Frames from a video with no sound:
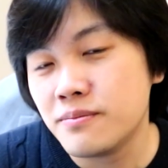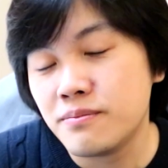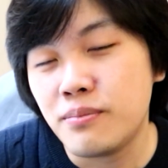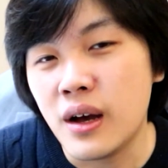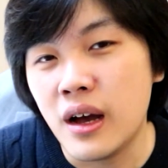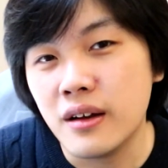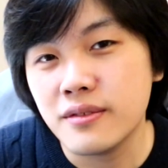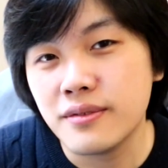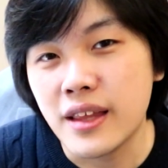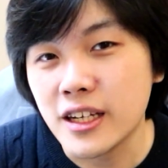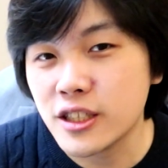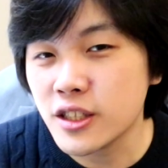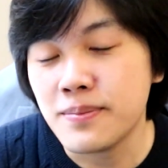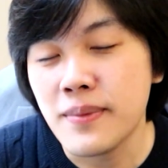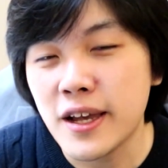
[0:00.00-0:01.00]
But
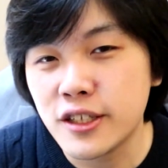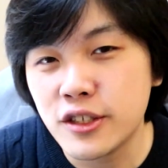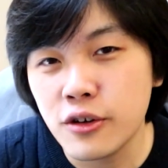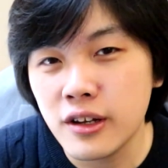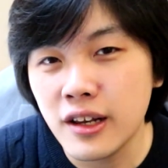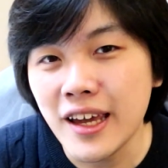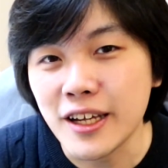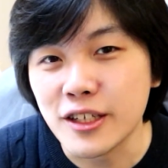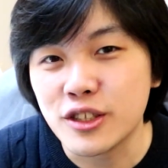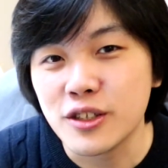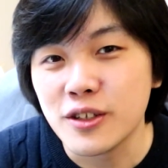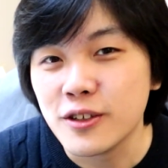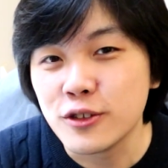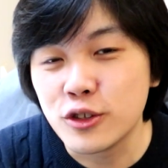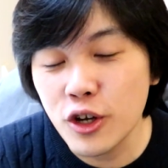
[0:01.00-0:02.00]
that just makes you a leech.
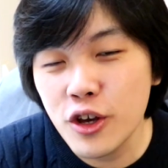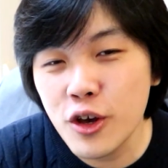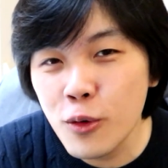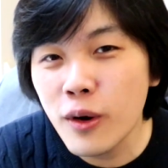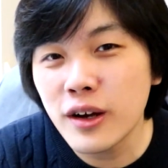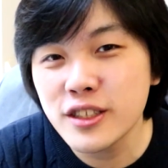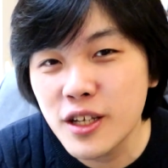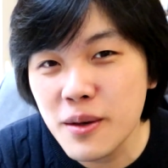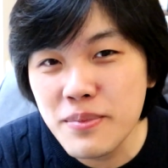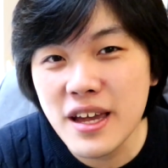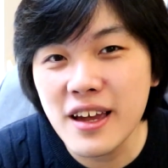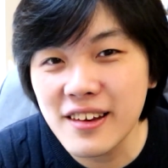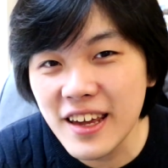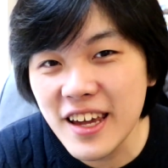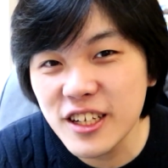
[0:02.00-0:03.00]
Do you want to
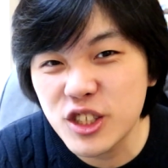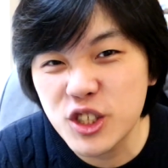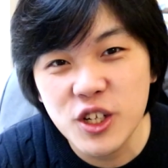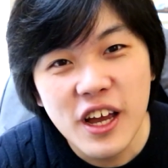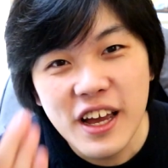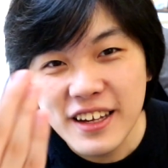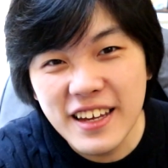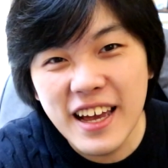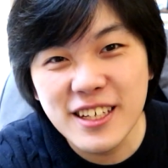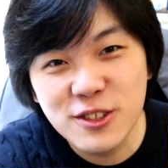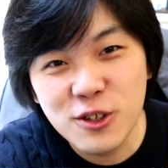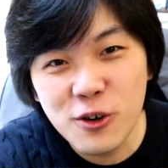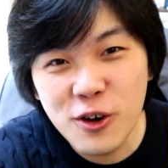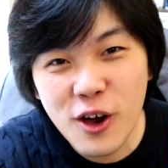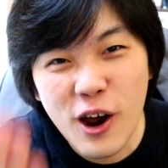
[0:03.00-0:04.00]
be a leech? Yes
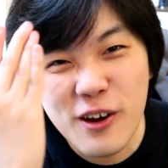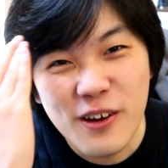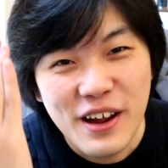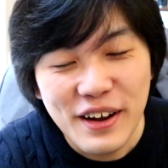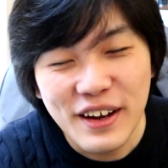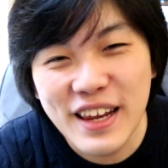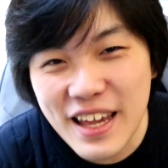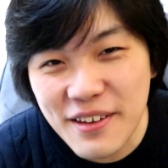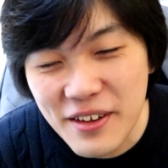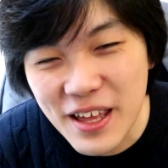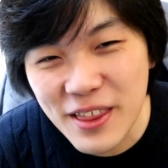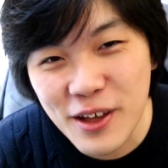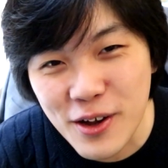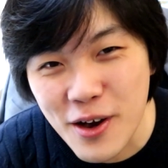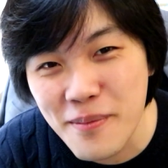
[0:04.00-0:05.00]
or no? Leave it
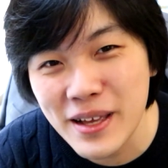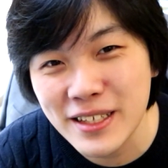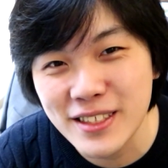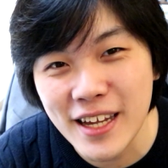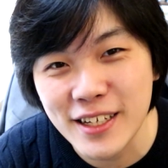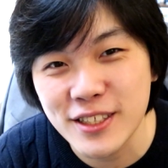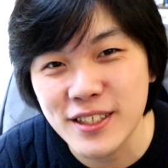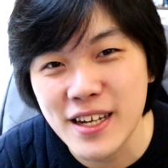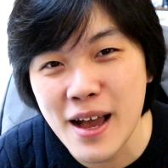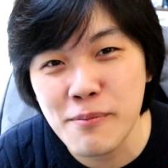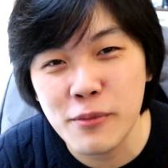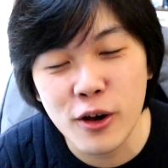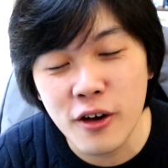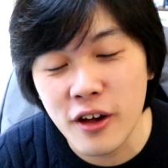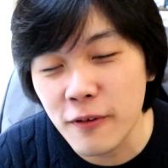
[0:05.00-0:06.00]
in the comment section down
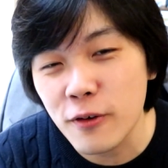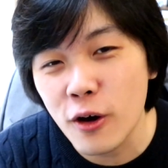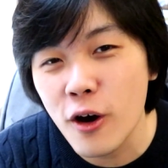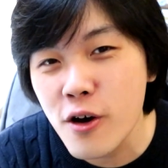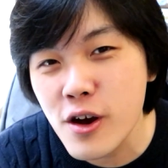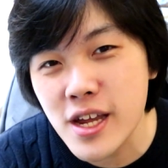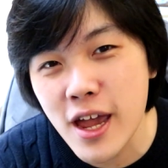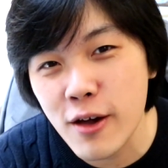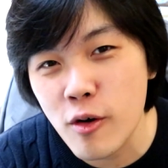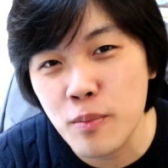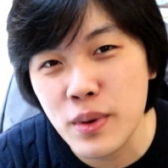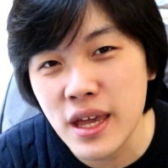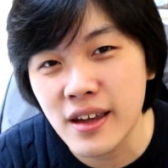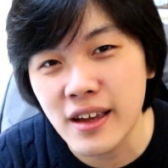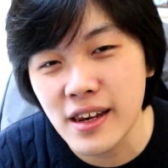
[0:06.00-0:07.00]
below. If you're okay with
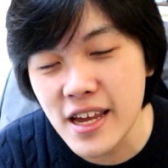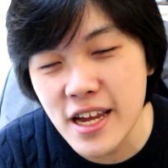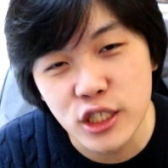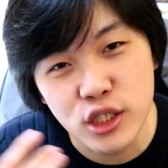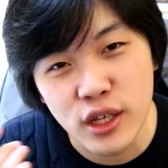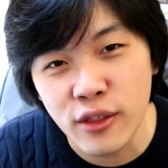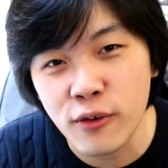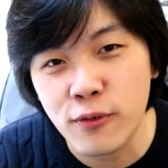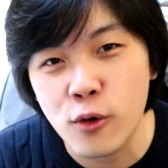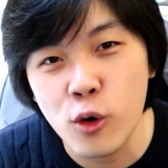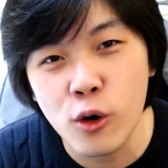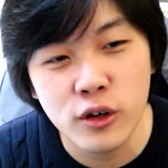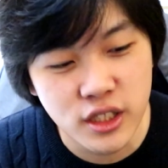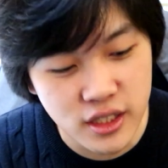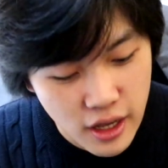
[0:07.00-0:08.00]
being a leech, then of
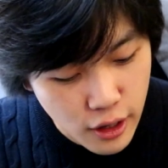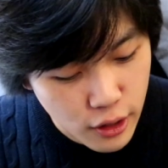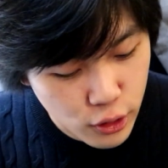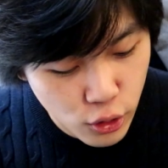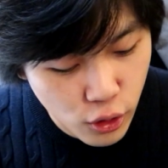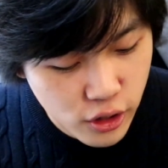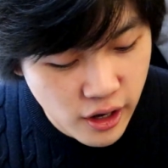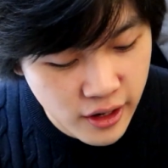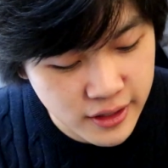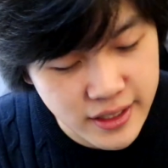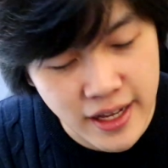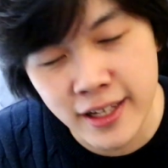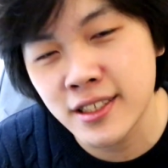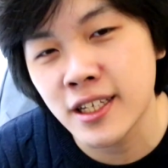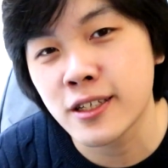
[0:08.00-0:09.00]
course you're going to
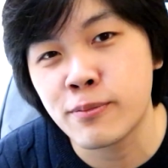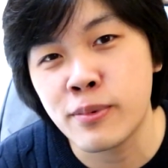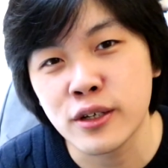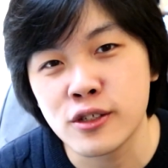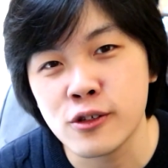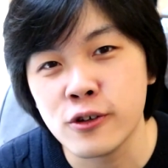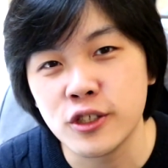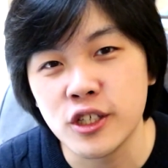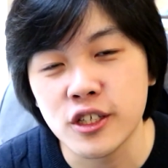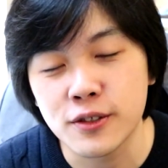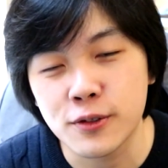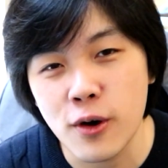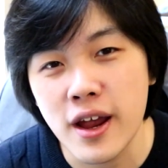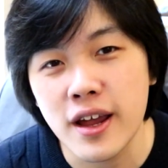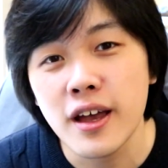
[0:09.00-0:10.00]
say 6+ Lucci is
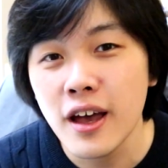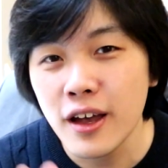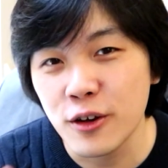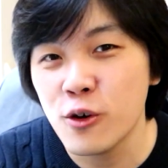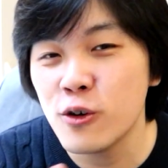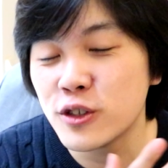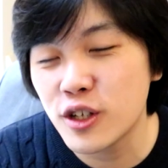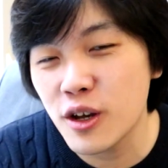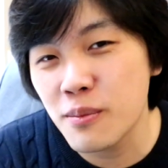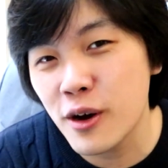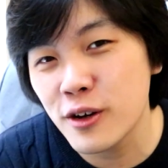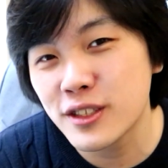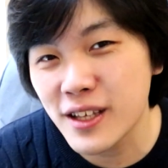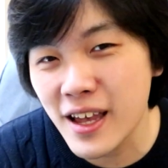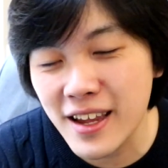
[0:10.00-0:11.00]
great. You're also
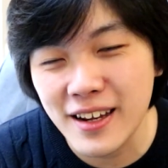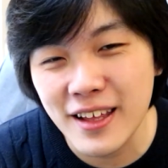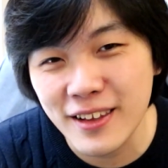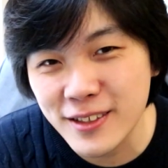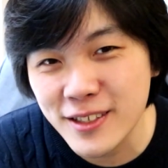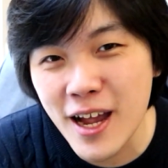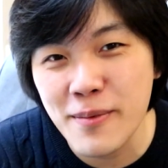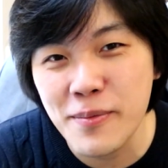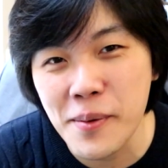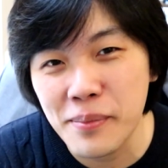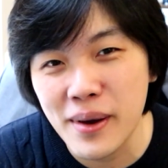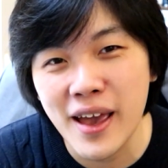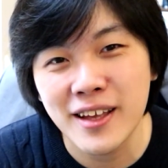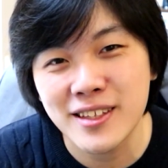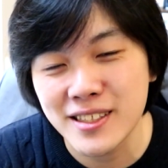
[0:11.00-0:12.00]
most likely the type of
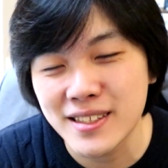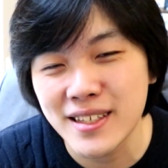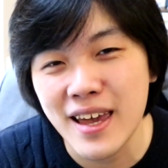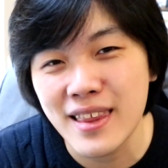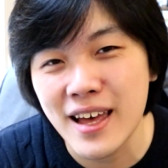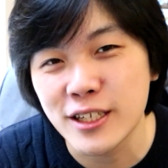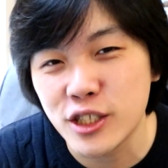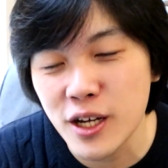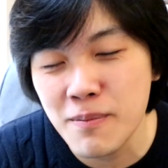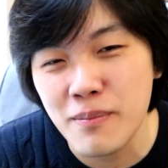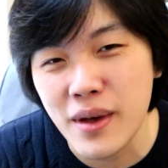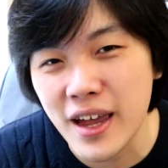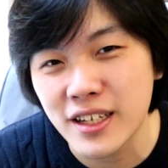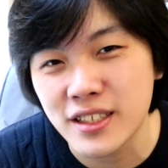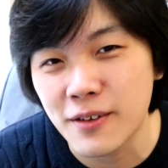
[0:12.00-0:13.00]
player to say that
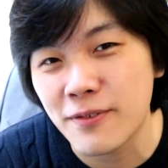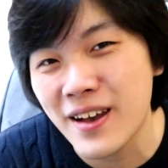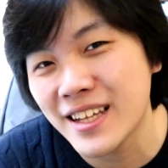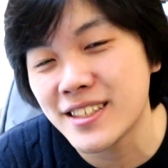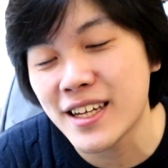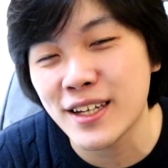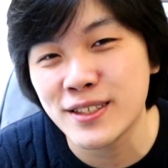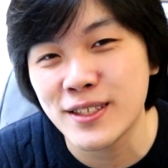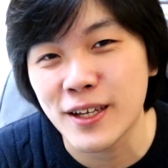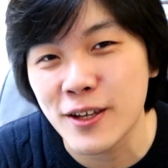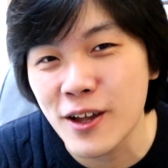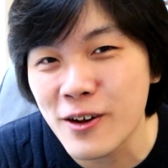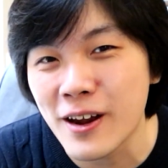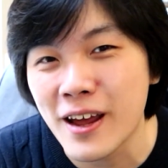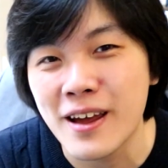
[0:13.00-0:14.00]
Jinbei is a fantastic
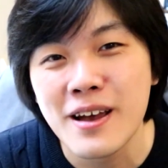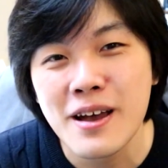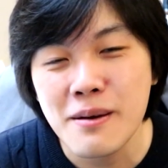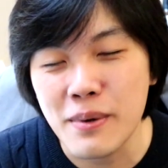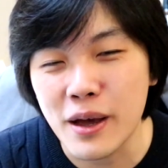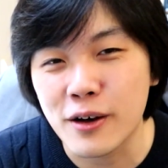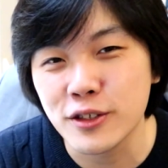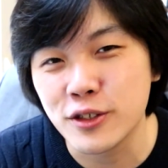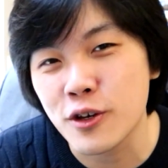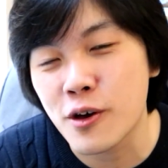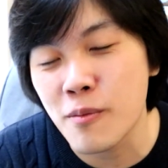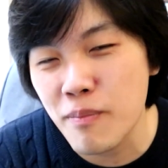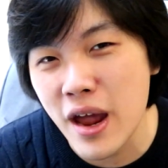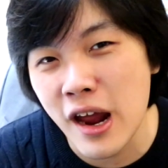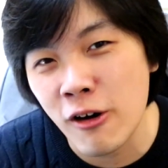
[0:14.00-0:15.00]
unit because you
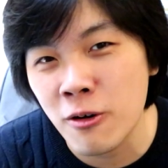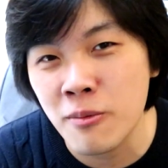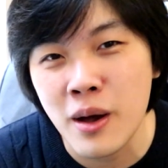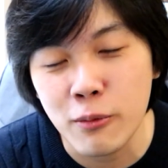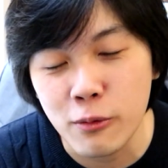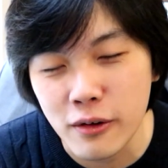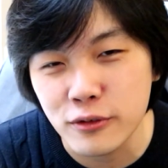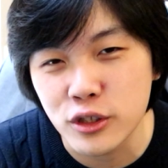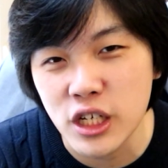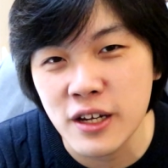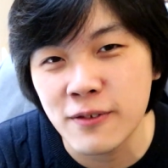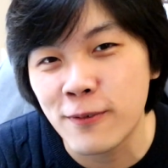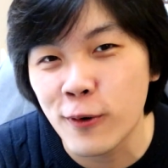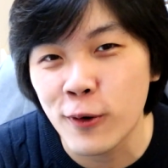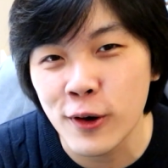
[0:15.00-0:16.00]
can pair him up with
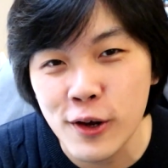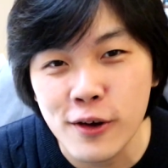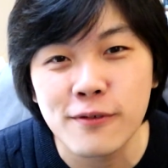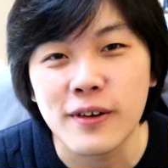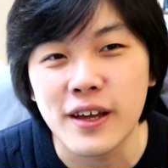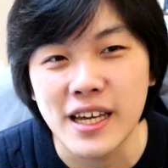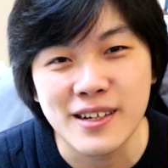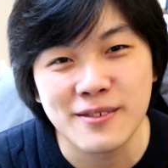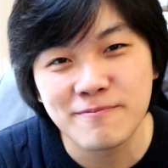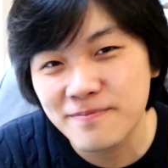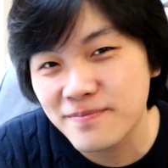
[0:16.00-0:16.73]
G4 Luffy.